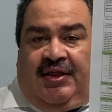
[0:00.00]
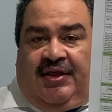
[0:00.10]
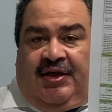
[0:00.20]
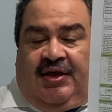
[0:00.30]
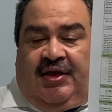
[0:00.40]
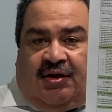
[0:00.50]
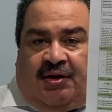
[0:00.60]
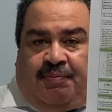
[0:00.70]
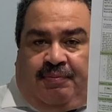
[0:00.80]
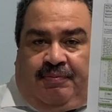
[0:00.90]
the
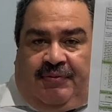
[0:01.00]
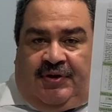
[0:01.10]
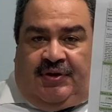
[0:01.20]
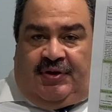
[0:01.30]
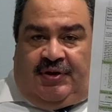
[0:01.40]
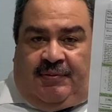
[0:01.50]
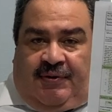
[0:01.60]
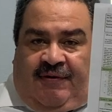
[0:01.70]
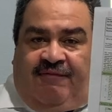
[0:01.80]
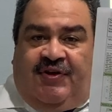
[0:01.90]

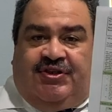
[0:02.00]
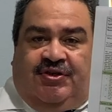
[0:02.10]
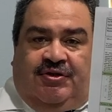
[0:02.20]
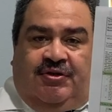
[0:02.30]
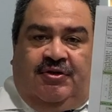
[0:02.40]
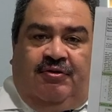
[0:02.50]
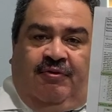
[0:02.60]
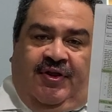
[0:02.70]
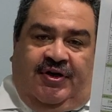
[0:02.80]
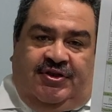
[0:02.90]
investor,
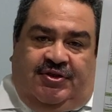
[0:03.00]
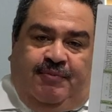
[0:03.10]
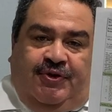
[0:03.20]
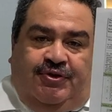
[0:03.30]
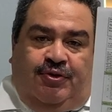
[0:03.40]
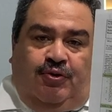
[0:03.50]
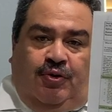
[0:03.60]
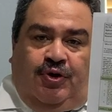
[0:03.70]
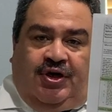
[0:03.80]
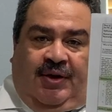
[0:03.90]
whether it's person
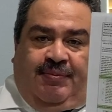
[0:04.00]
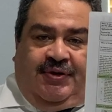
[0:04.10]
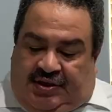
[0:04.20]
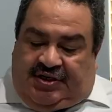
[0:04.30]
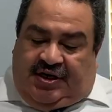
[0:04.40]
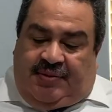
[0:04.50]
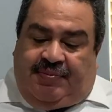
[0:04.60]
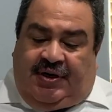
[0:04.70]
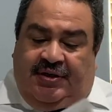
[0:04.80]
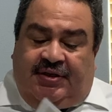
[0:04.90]
or company. Second
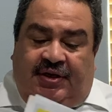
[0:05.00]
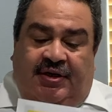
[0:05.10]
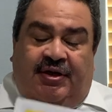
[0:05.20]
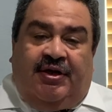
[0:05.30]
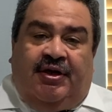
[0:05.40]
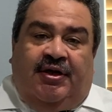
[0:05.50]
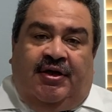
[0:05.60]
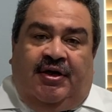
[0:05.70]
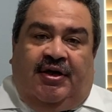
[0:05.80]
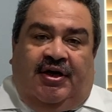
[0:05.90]
part
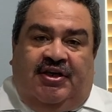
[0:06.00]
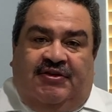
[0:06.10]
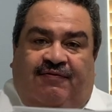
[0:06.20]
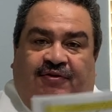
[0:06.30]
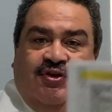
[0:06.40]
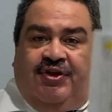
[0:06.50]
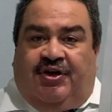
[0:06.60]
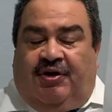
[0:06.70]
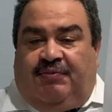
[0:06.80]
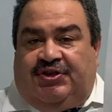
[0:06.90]
is for the
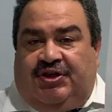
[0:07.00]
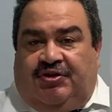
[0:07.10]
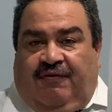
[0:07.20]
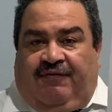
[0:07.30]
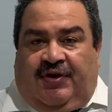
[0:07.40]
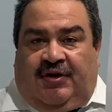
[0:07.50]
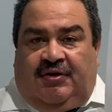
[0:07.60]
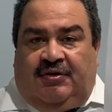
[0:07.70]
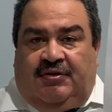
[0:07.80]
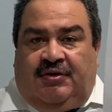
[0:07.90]
commission to fill.
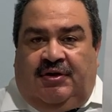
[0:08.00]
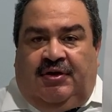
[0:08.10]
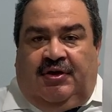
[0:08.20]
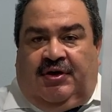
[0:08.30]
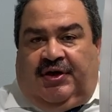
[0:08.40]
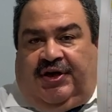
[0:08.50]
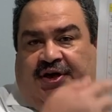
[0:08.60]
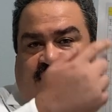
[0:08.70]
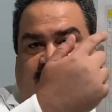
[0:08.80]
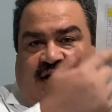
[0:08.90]

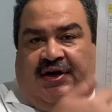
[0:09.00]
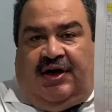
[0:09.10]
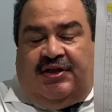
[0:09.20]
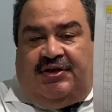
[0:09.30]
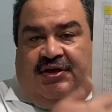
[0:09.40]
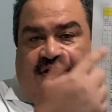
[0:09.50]
Here they write